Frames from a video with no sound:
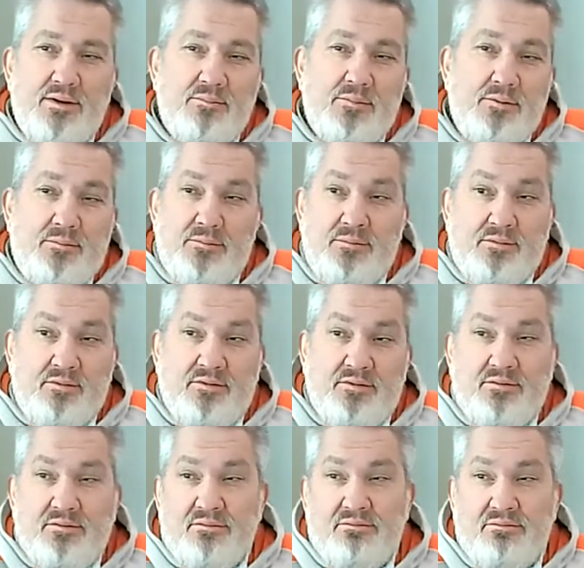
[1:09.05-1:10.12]
I mean,
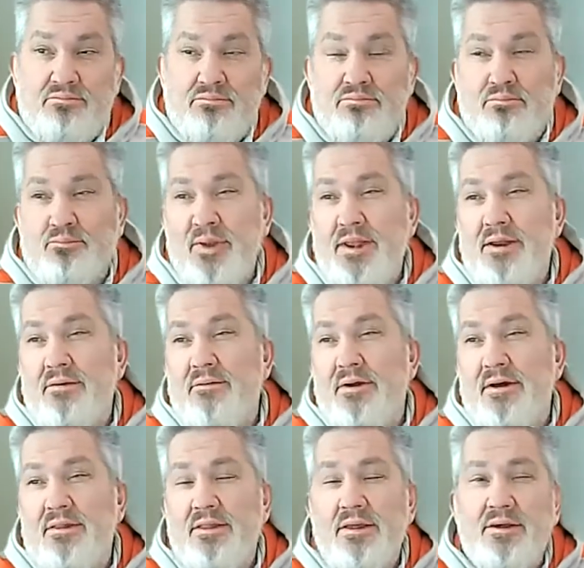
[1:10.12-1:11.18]
it's been
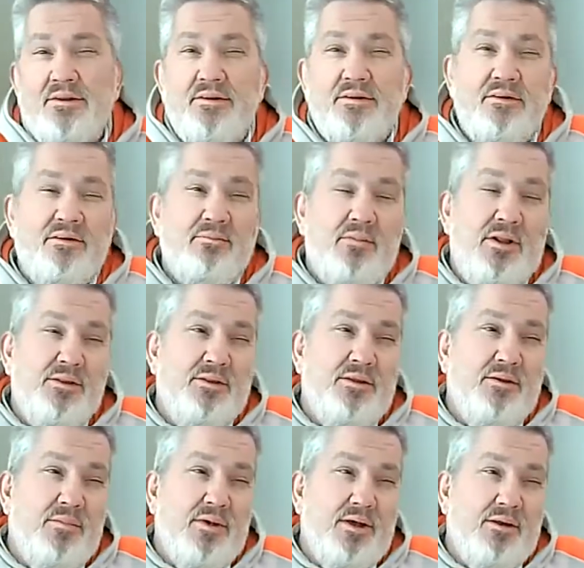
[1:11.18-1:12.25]
around there since
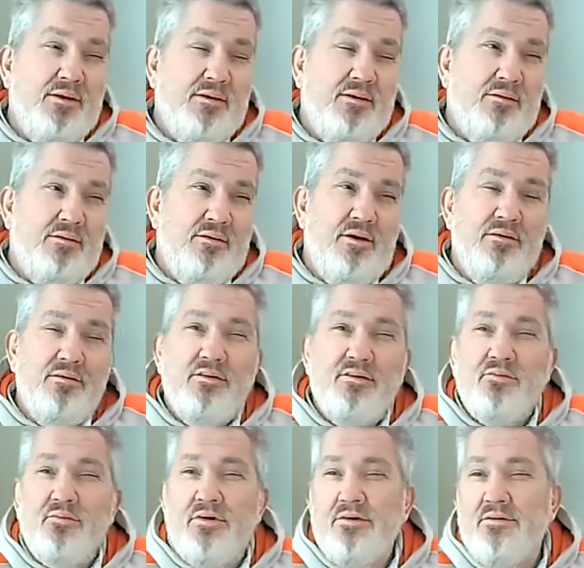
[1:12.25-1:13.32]
Multimate,
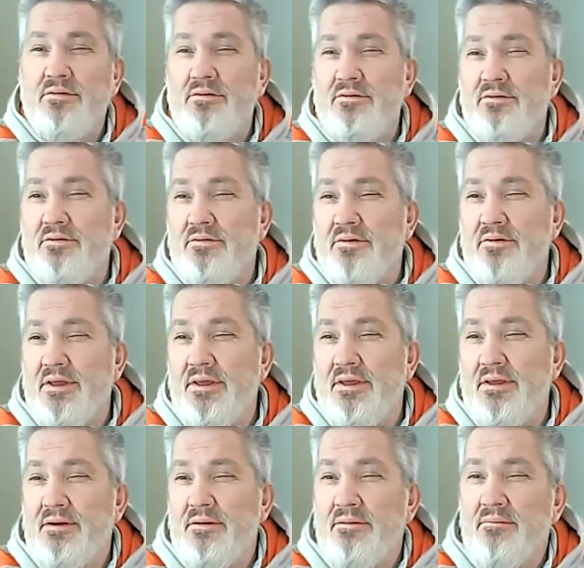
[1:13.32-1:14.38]
Lotus
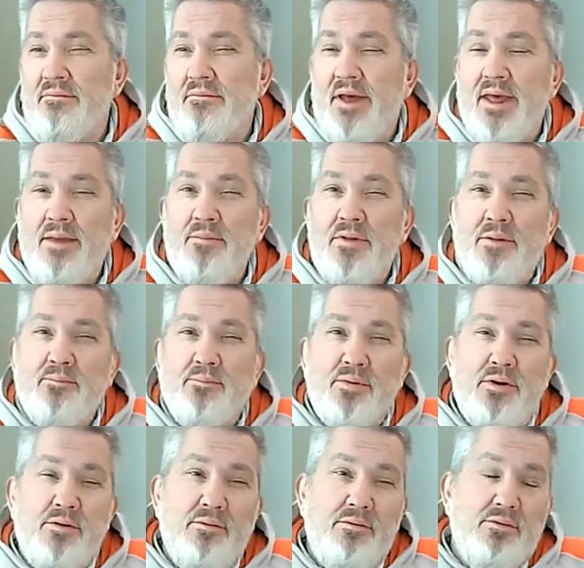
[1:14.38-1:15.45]
123, Amy
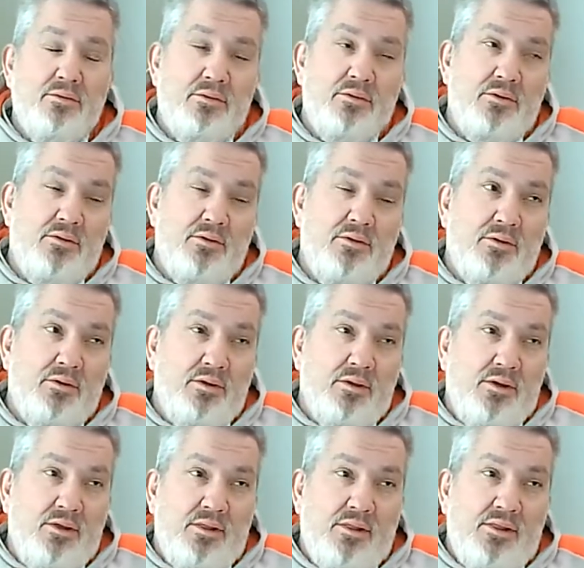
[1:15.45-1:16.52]
Pro,
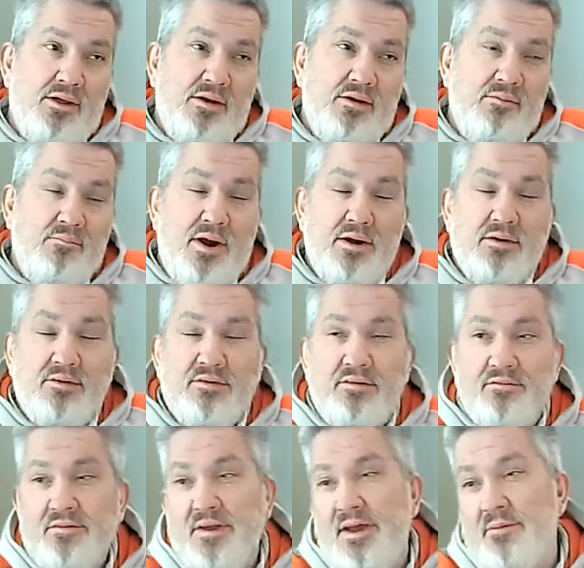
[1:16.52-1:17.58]
then
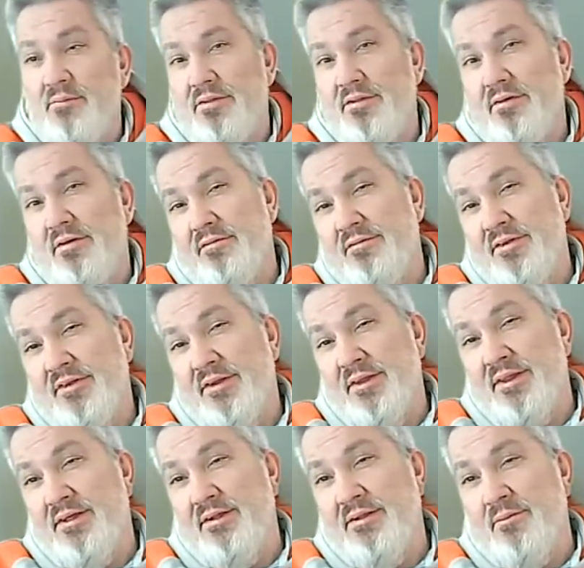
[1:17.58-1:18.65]
Microsoft came with Office
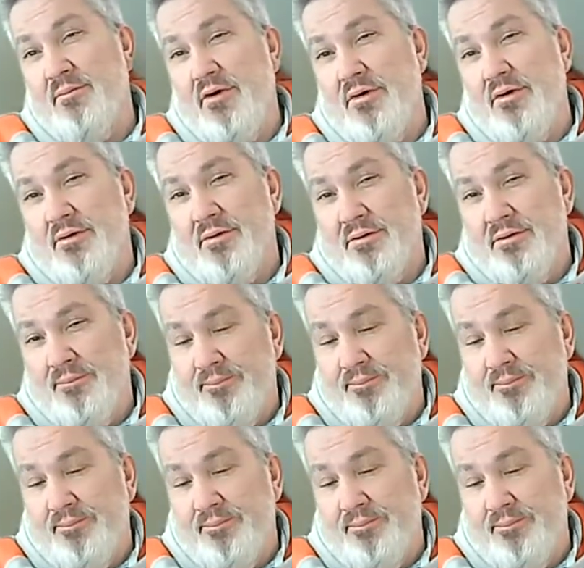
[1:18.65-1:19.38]
and killed the market.